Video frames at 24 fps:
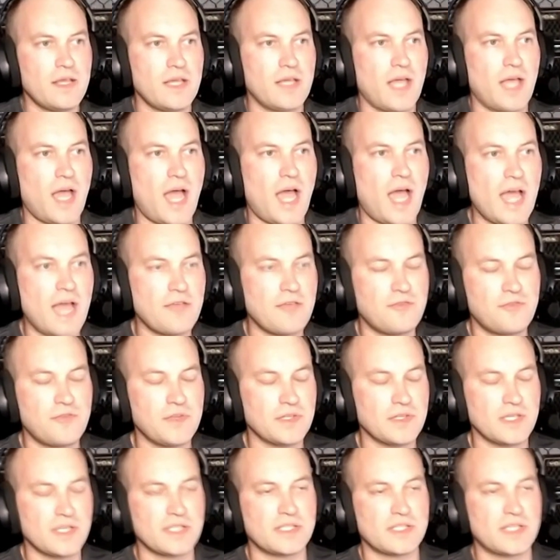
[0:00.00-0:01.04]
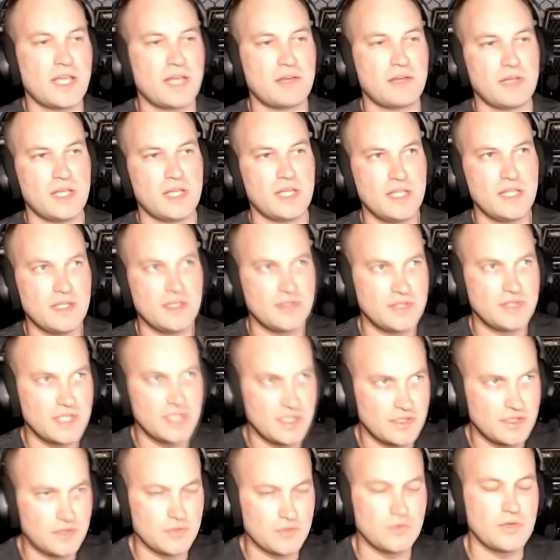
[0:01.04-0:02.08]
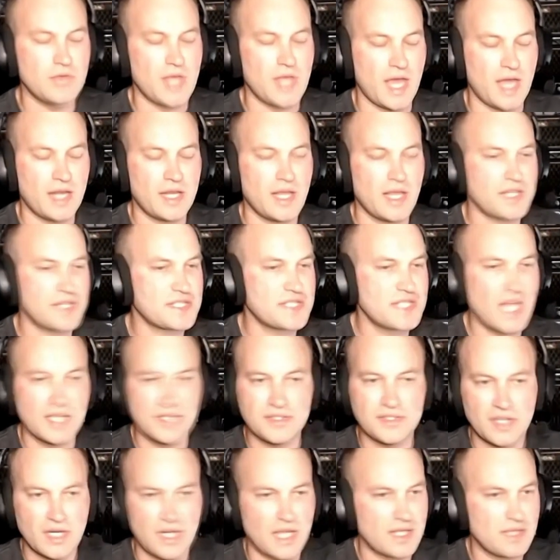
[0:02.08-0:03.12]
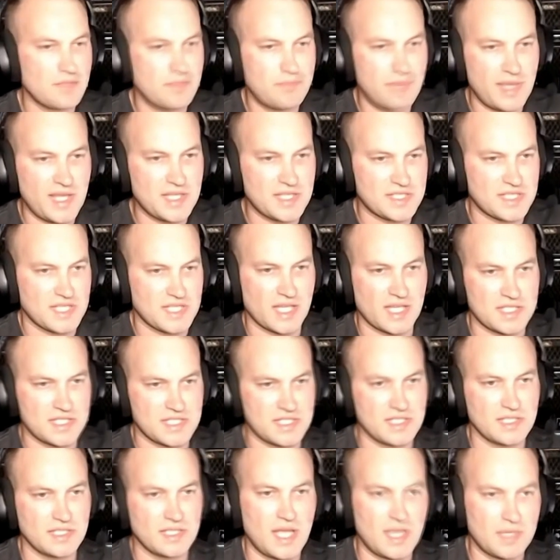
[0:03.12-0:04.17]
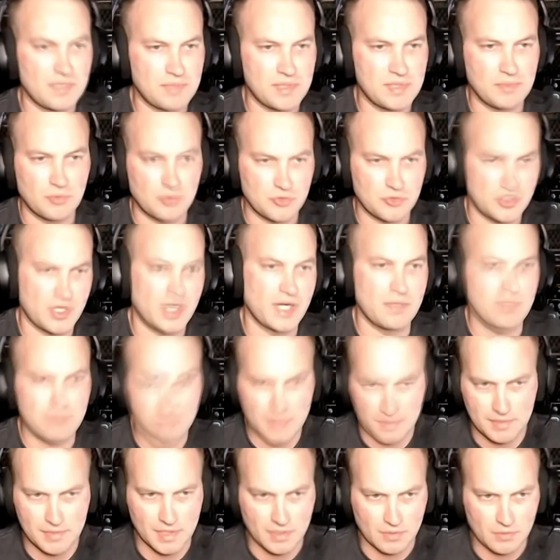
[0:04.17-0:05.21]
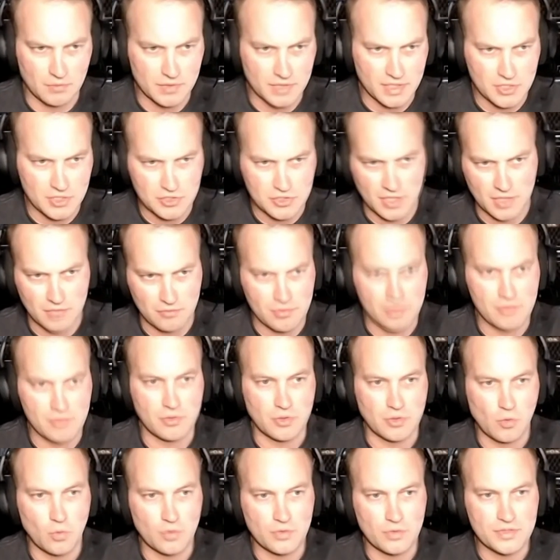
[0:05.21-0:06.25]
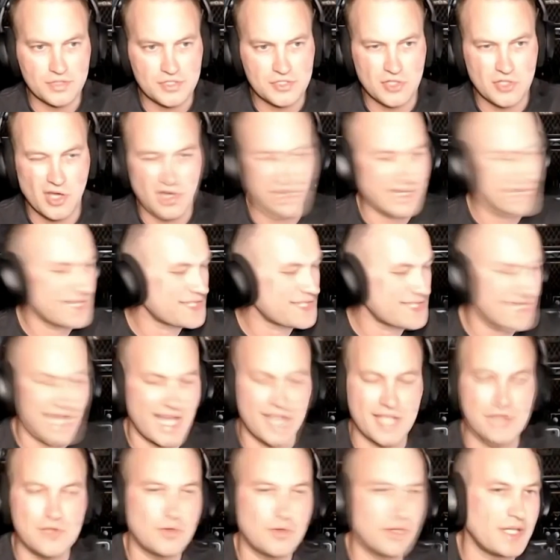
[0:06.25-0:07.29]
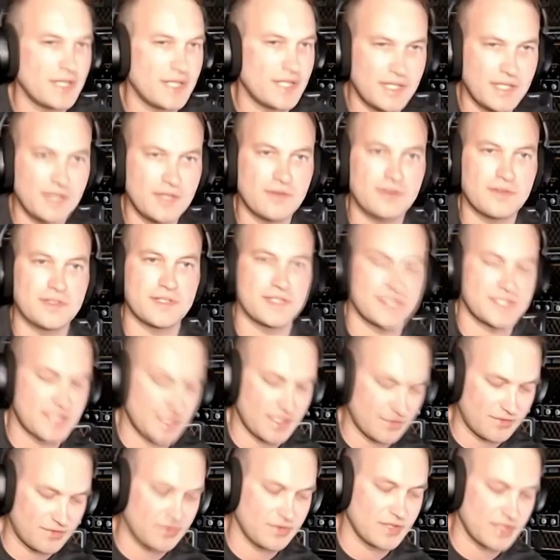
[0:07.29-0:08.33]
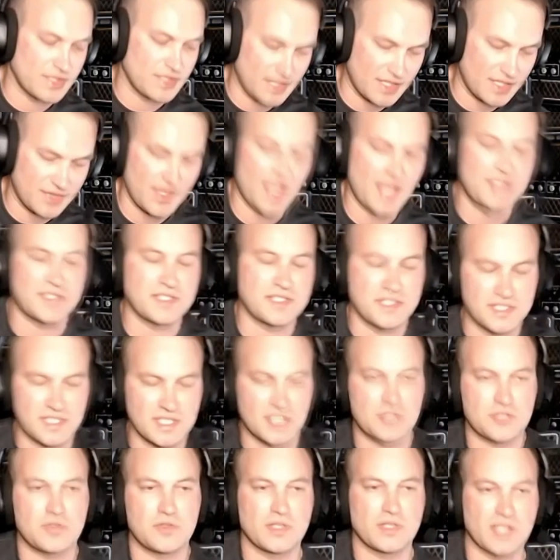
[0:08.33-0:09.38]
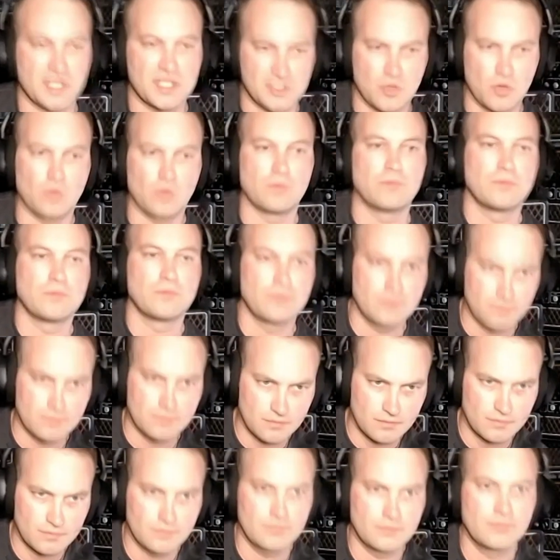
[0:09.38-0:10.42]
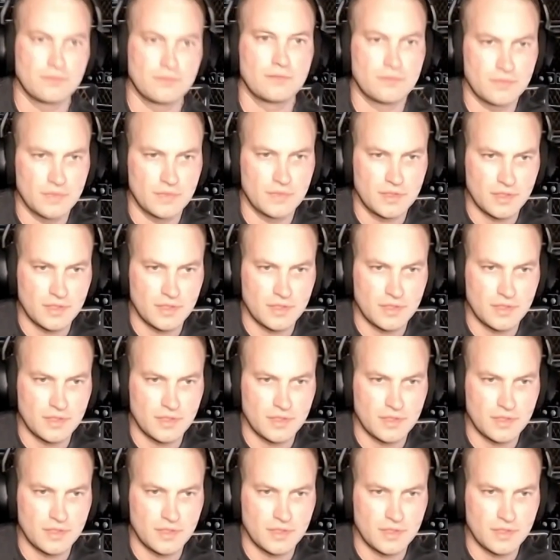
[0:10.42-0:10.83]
I feel like that he did do that. That's not done on the bass like I see a lot of people try to mimic when they try to re-record the song. It's not. You can hear distinctively that that's a 6-string that's going, in